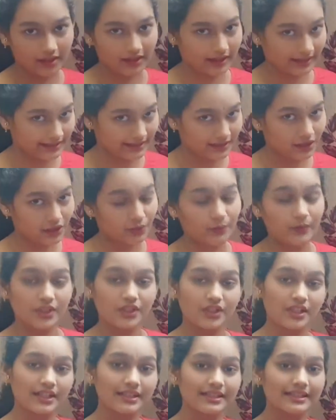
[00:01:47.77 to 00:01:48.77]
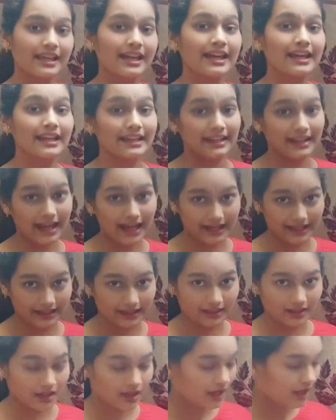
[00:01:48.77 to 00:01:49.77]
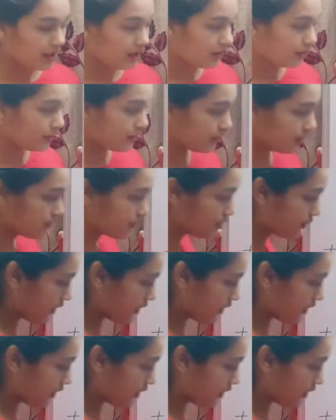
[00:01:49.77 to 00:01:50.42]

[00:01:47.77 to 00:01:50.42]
8, which is 9. So